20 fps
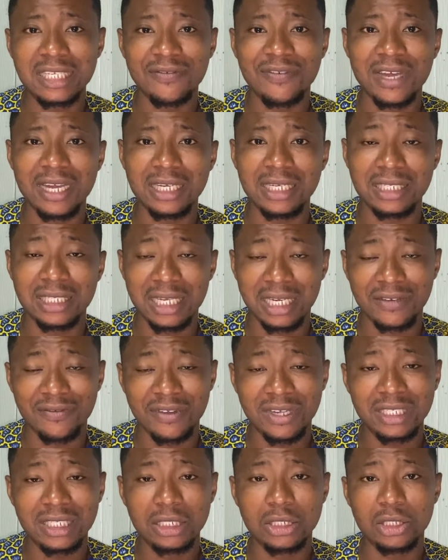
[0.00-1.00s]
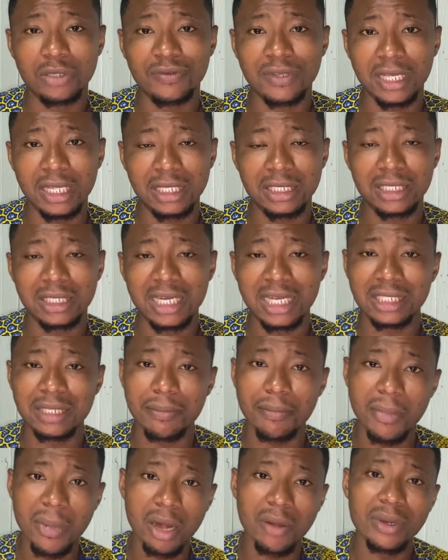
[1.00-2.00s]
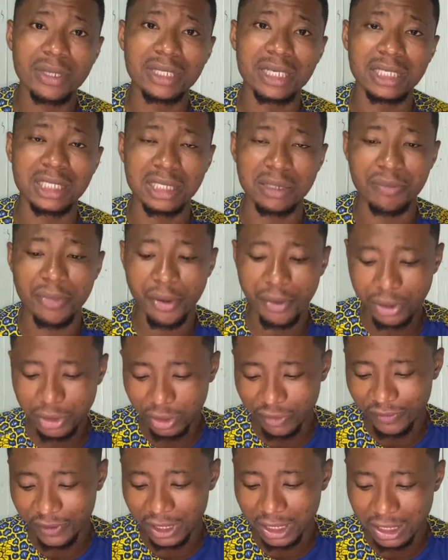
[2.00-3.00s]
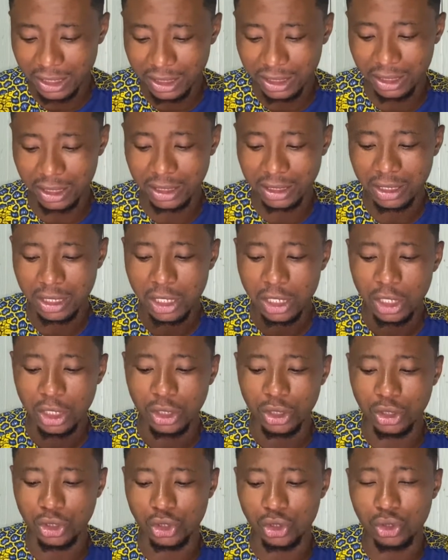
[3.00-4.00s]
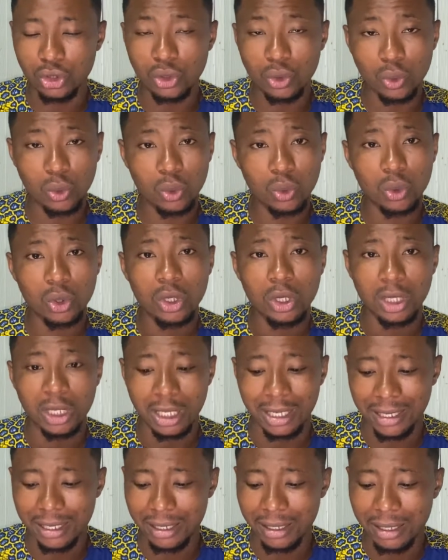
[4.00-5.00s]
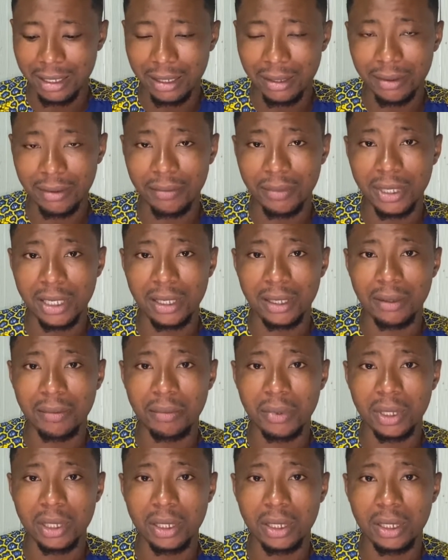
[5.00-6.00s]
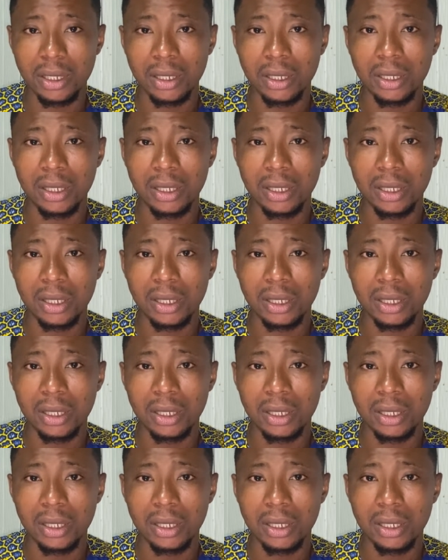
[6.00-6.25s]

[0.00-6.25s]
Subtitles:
disadvantages of the internet. That's merit and demerit of the internet. You should know the